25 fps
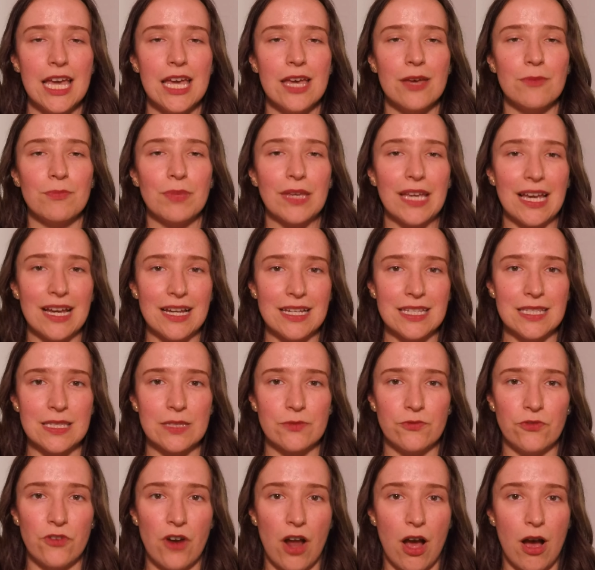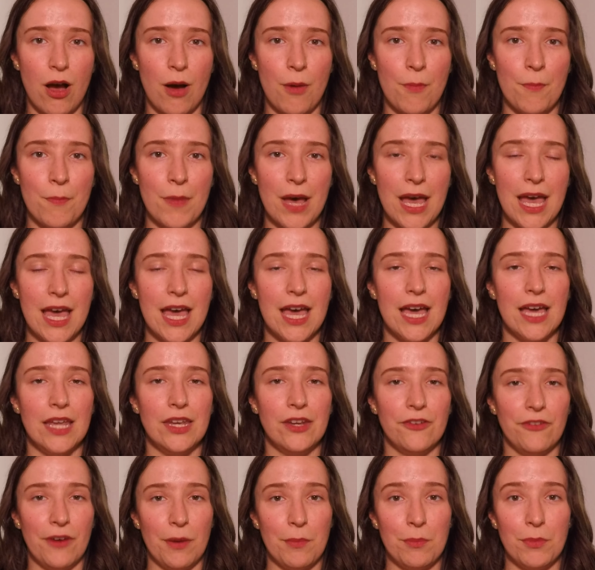Because from
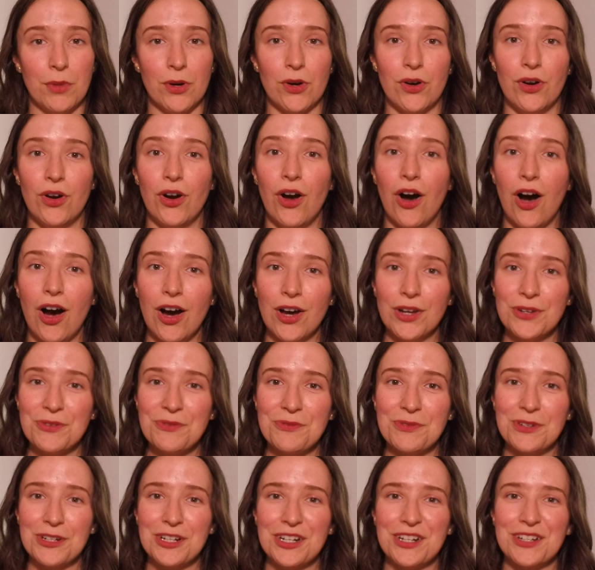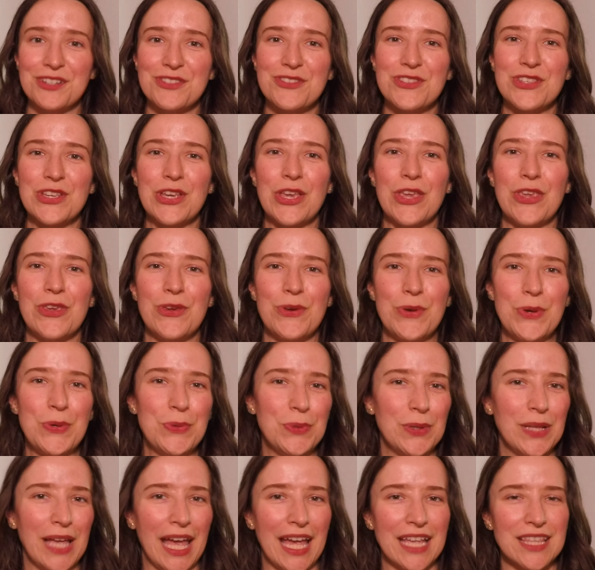November onwards, you
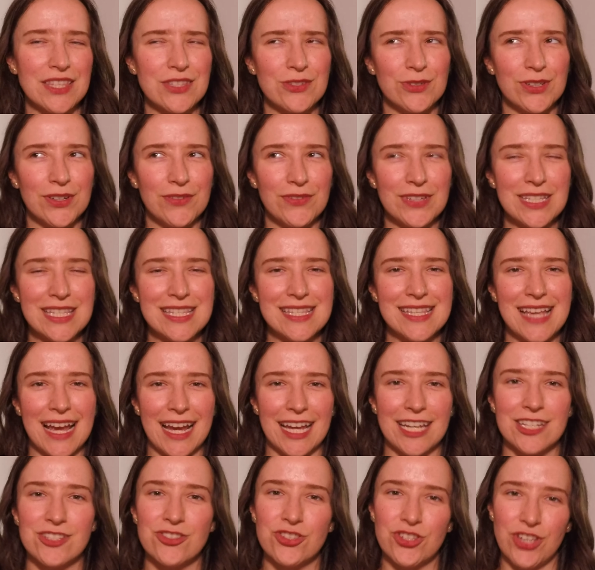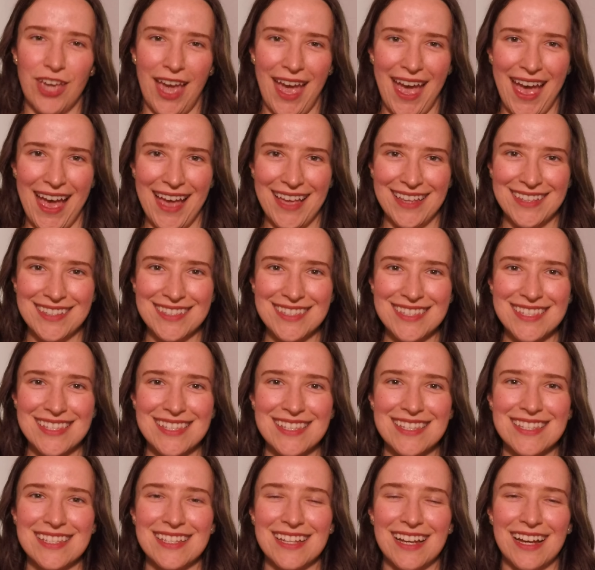will get sort of a second
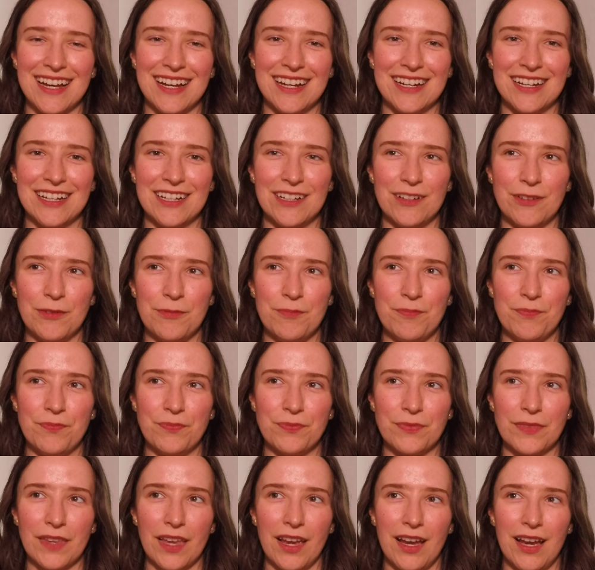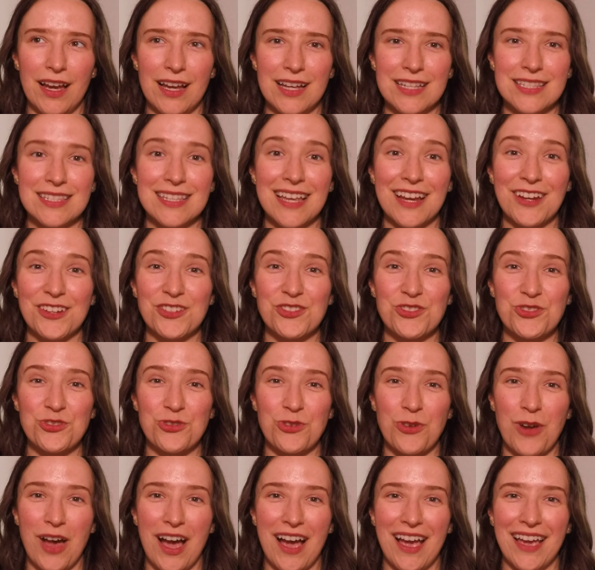chance, um, a second
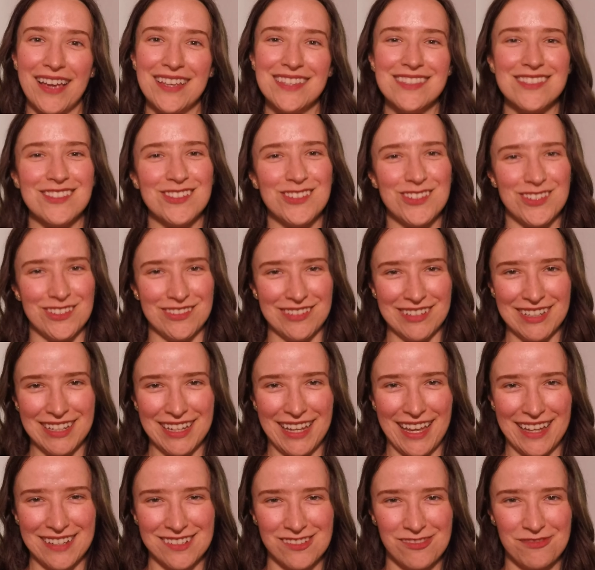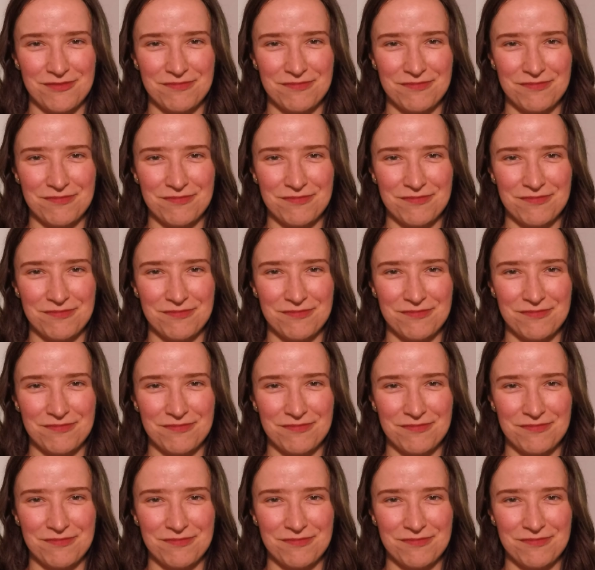try to do it again.